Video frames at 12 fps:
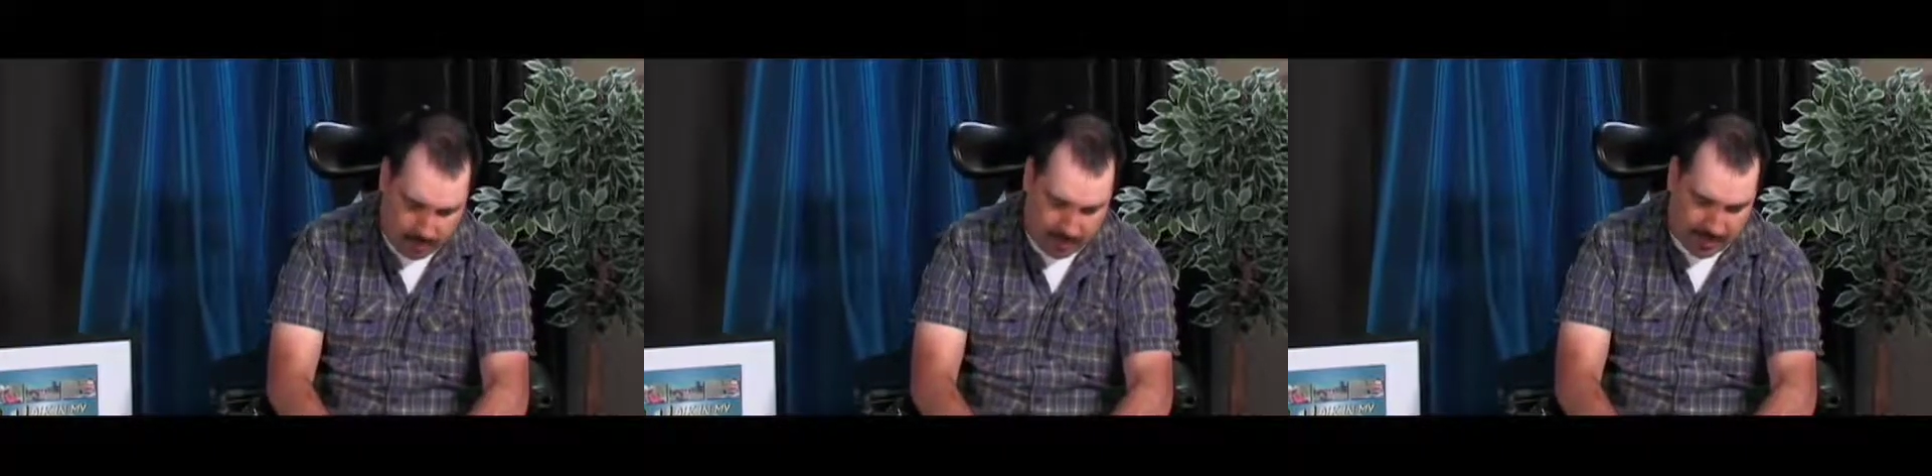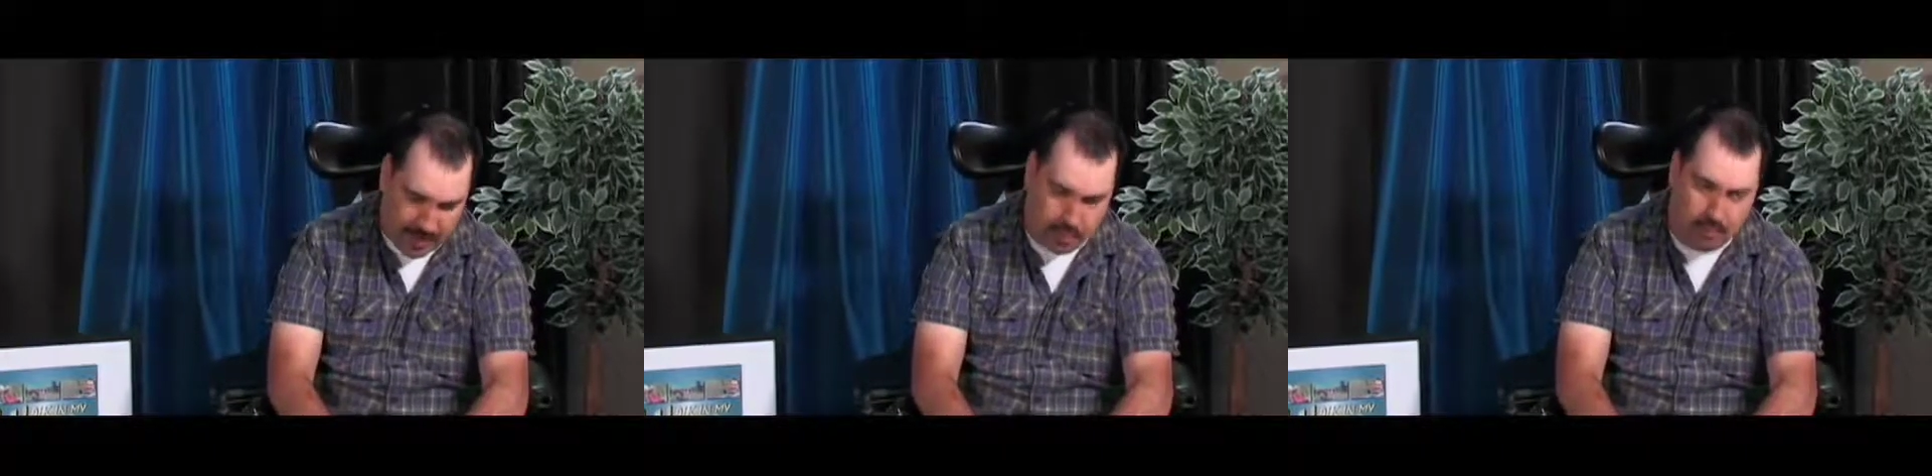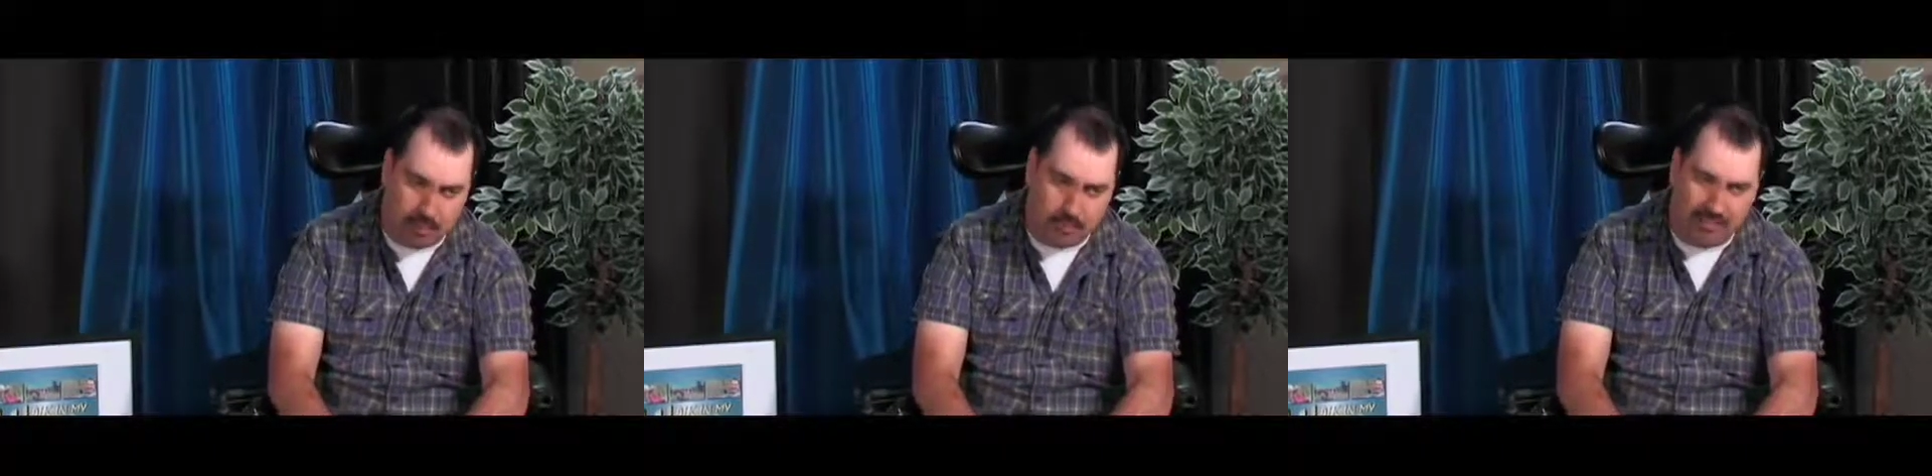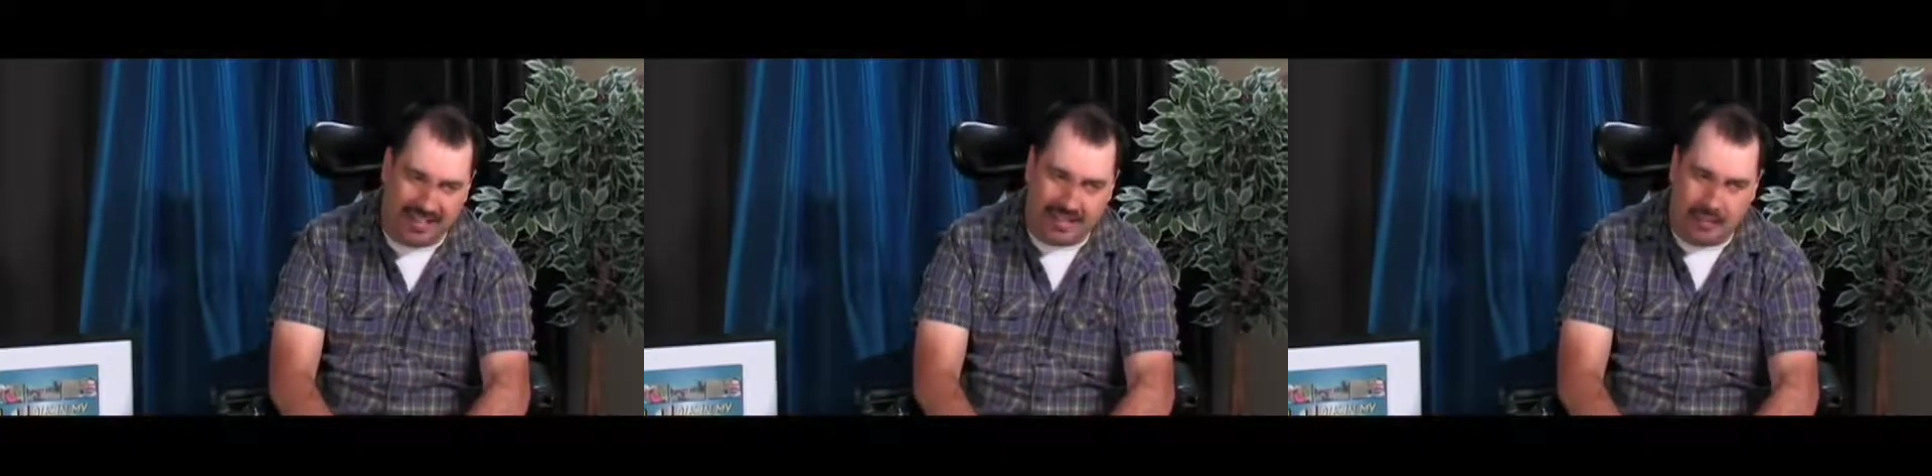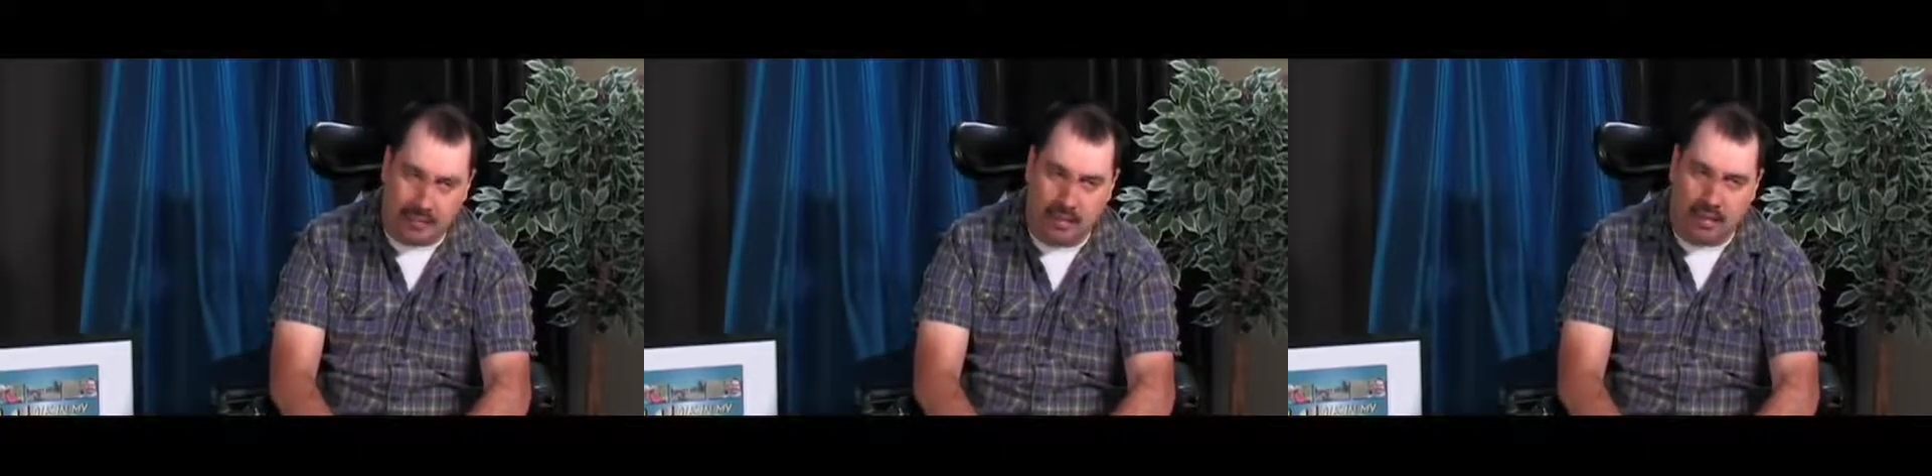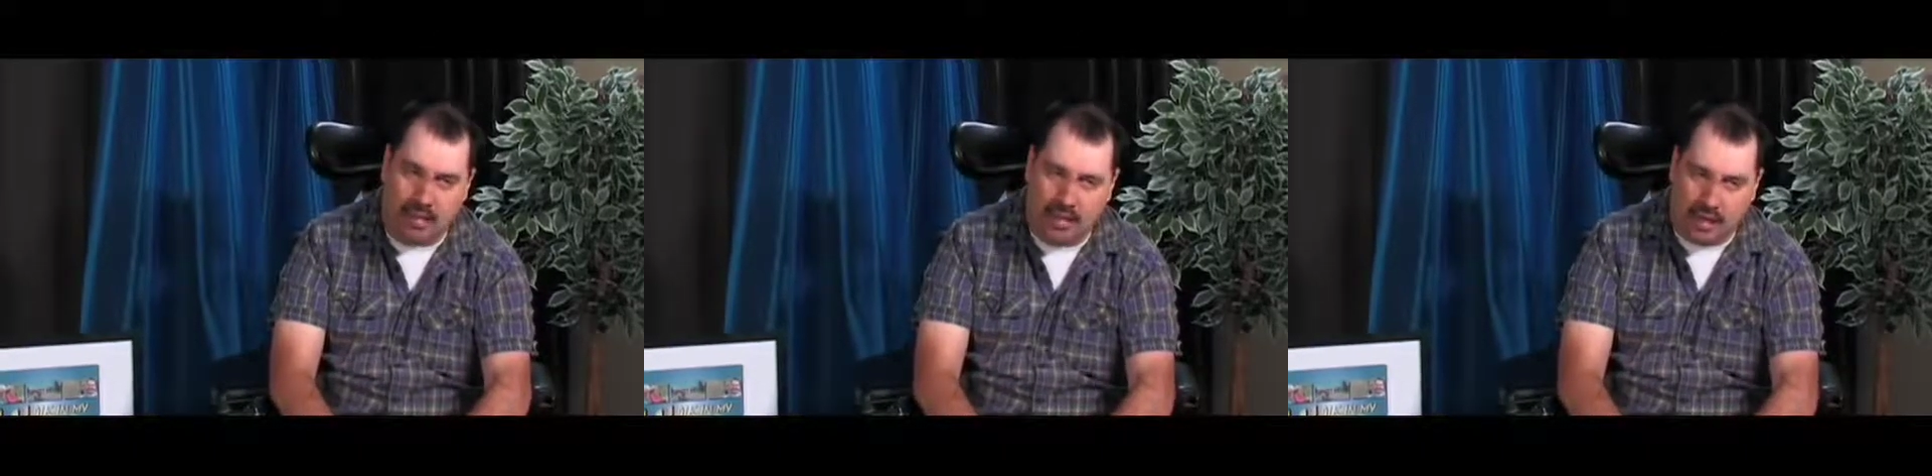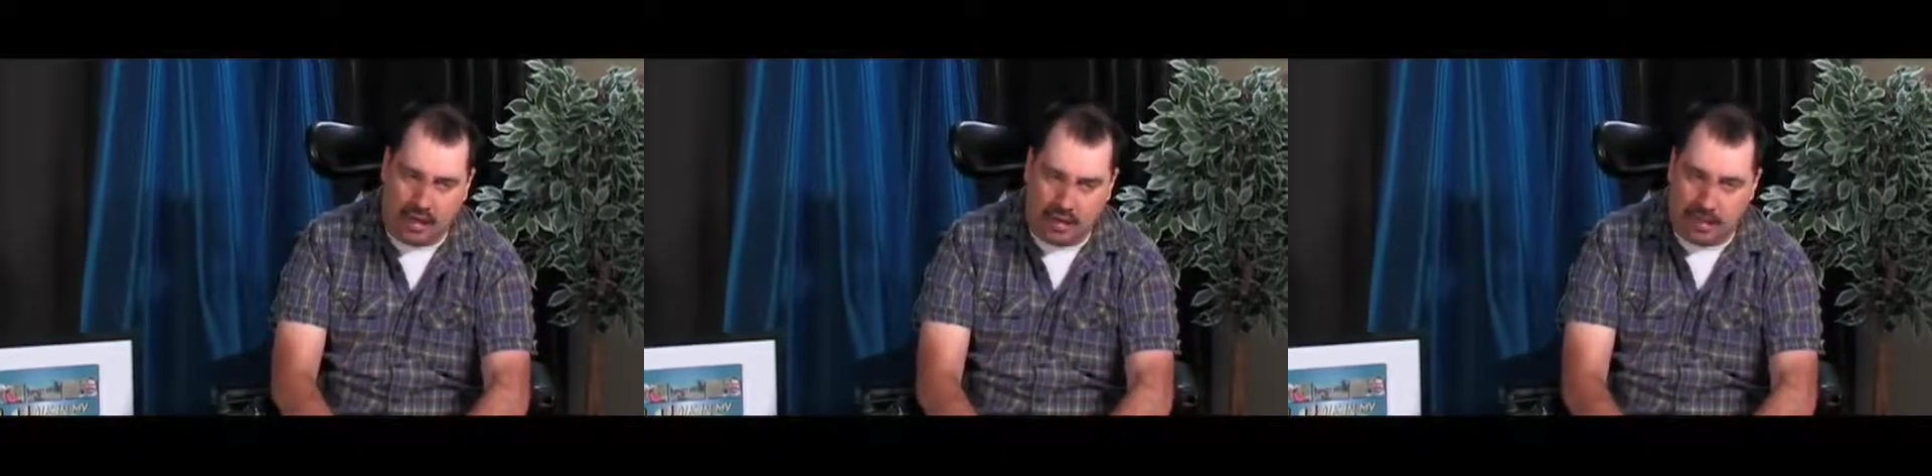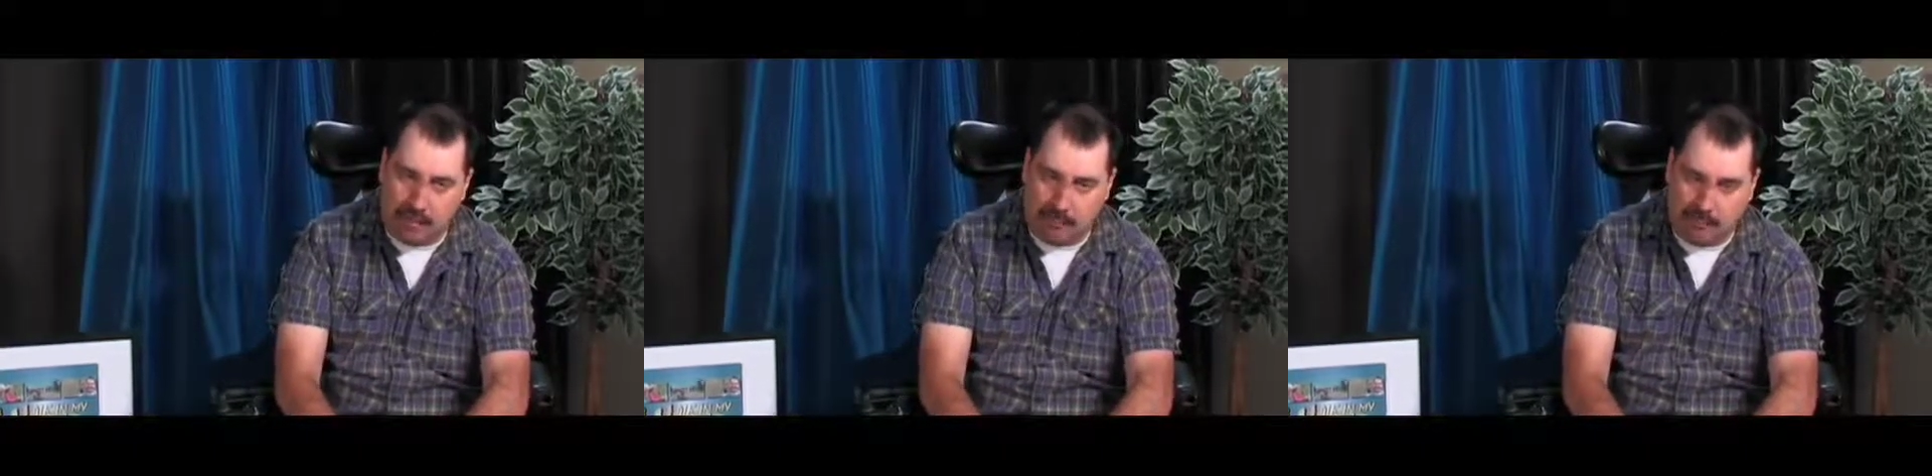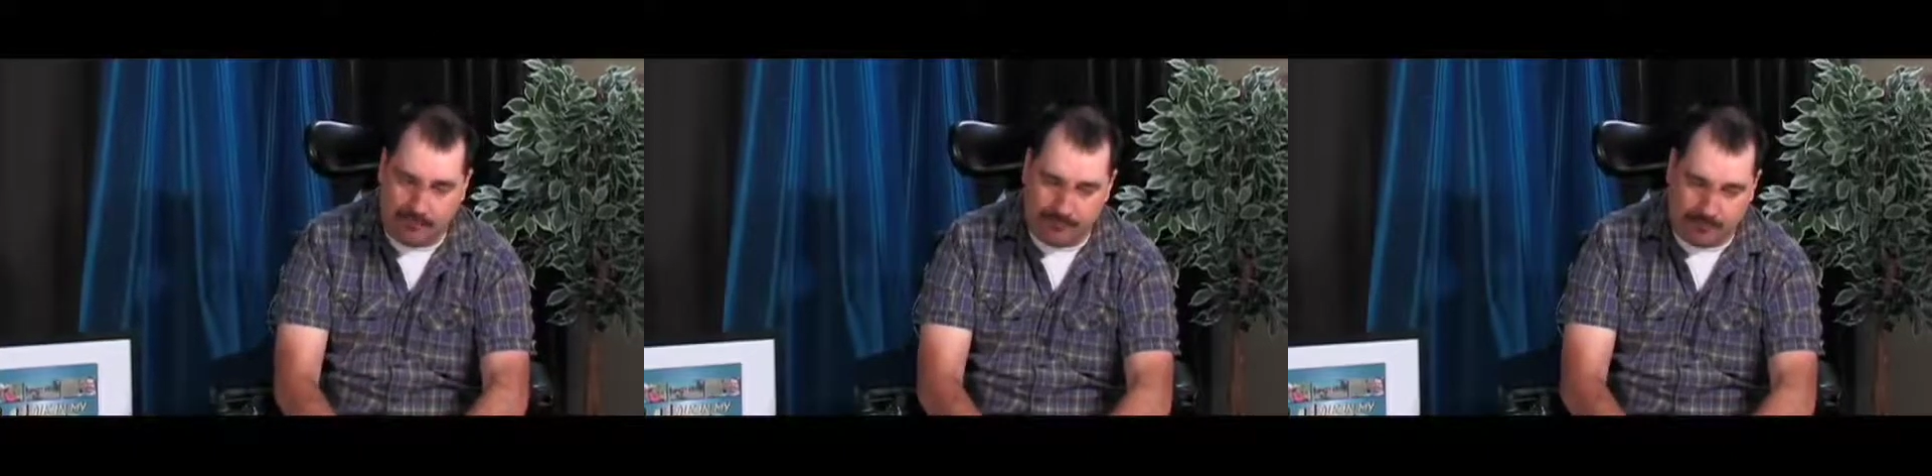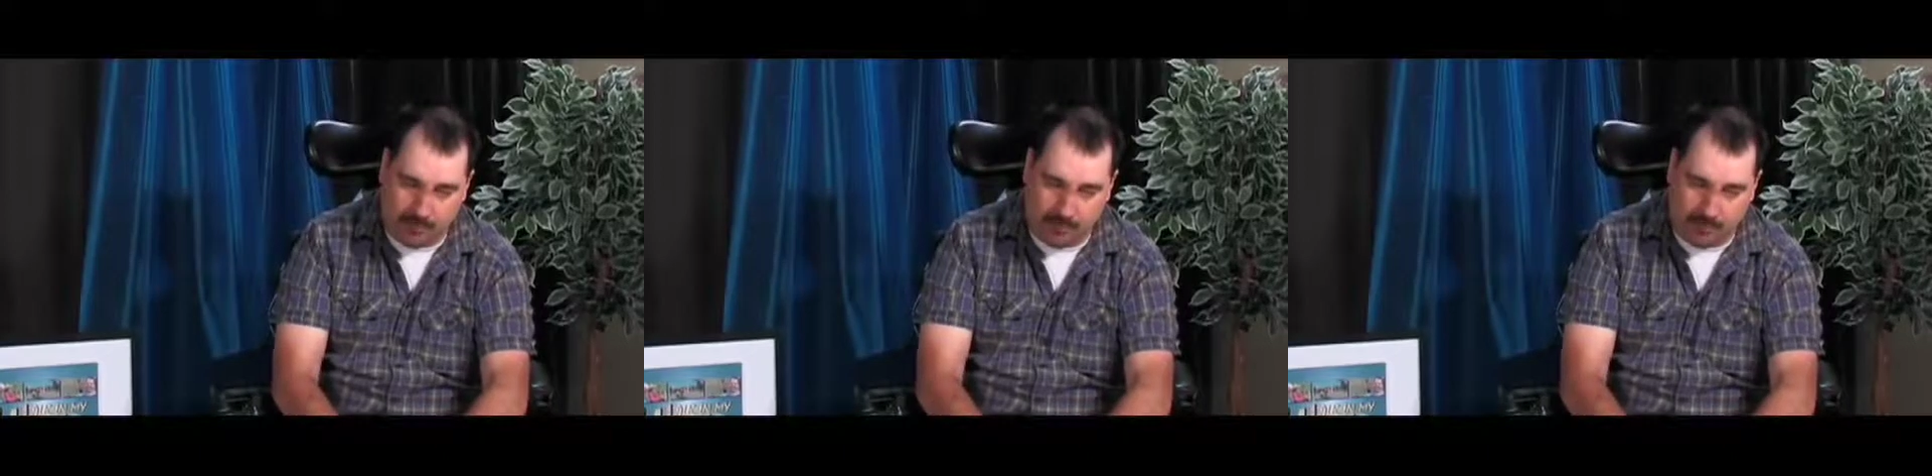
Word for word: When you are blind, um,